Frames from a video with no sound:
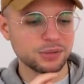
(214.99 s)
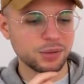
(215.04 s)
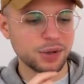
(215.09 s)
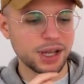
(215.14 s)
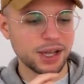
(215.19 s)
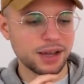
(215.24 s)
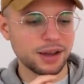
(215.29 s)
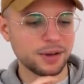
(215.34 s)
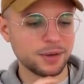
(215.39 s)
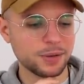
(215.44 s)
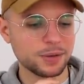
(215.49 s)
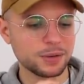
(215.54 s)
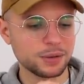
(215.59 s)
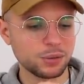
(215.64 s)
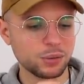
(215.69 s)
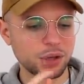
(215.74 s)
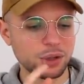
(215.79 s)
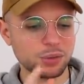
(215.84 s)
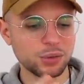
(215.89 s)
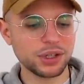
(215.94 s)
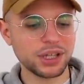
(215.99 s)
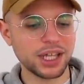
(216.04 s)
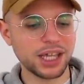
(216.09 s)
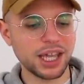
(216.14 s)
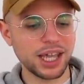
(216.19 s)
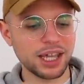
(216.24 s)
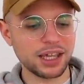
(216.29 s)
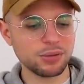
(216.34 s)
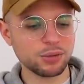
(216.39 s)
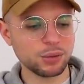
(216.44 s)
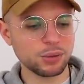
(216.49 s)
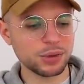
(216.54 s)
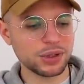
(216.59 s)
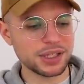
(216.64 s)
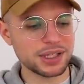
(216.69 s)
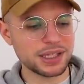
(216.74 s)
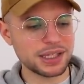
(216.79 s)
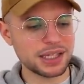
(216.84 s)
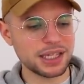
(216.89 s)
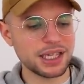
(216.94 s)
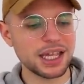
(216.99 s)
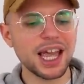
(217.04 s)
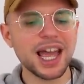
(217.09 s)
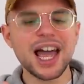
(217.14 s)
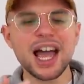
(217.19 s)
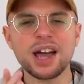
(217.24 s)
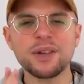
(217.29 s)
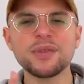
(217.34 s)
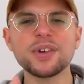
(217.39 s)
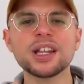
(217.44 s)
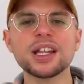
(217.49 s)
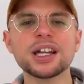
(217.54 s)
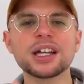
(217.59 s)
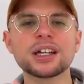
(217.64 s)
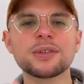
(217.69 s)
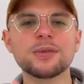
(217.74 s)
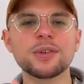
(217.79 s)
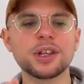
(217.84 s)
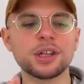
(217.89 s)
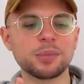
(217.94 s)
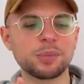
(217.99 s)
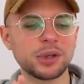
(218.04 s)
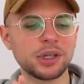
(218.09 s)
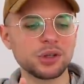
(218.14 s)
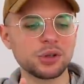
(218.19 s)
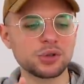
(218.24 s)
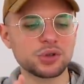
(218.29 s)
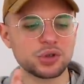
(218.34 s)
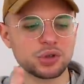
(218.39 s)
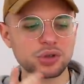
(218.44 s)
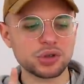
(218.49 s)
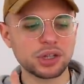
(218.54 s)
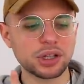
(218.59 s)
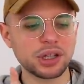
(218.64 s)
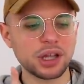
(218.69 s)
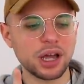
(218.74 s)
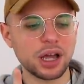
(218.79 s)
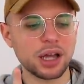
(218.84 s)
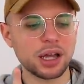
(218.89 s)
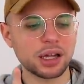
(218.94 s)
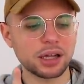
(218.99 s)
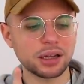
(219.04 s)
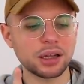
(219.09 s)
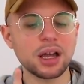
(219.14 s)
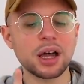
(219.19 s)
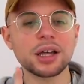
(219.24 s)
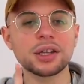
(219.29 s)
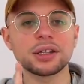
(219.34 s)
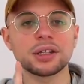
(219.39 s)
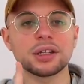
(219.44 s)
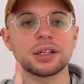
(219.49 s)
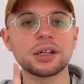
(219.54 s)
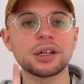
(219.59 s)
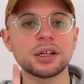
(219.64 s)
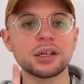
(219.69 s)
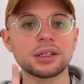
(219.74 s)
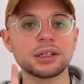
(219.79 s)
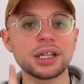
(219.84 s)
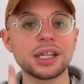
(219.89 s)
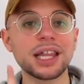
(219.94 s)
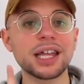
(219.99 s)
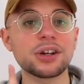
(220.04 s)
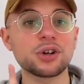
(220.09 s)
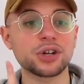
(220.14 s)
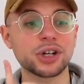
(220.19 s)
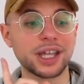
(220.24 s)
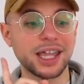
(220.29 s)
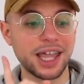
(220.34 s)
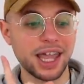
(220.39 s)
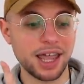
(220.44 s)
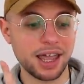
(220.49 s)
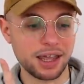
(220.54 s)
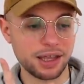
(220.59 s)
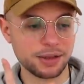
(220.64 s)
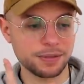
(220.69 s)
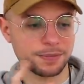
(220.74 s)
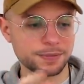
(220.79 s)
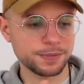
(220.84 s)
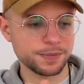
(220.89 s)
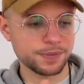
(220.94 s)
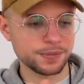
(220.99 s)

Wow, one with the K and one with the C. I feel like Filipinos use a lot the letter K.